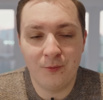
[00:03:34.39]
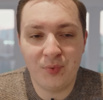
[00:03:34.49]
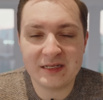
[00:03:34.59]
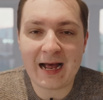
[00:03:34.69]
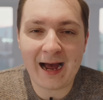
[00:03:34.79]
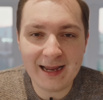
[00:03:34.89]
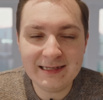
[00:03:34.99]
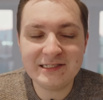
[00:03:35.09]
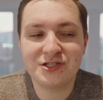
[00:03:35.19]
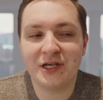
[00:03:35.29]
But
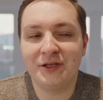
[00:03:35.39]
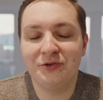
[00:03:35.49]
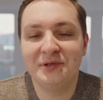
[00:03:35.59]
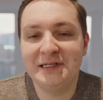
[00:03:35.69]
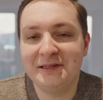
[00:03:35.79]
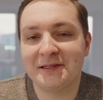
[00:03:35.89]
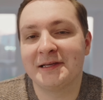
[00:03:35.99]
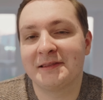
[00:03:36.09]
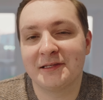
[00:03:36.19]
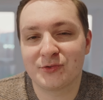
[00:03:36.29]
I genuinely
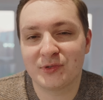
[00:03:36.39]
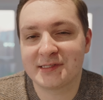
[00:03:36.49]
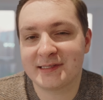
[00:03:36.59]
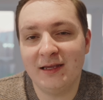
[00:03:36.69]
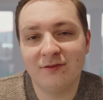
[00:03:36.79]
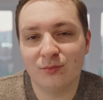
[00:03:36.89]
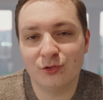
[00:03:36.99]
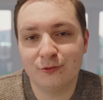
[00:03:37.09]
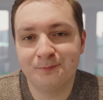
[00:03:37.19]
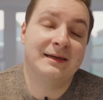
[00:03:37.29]
think this was savable.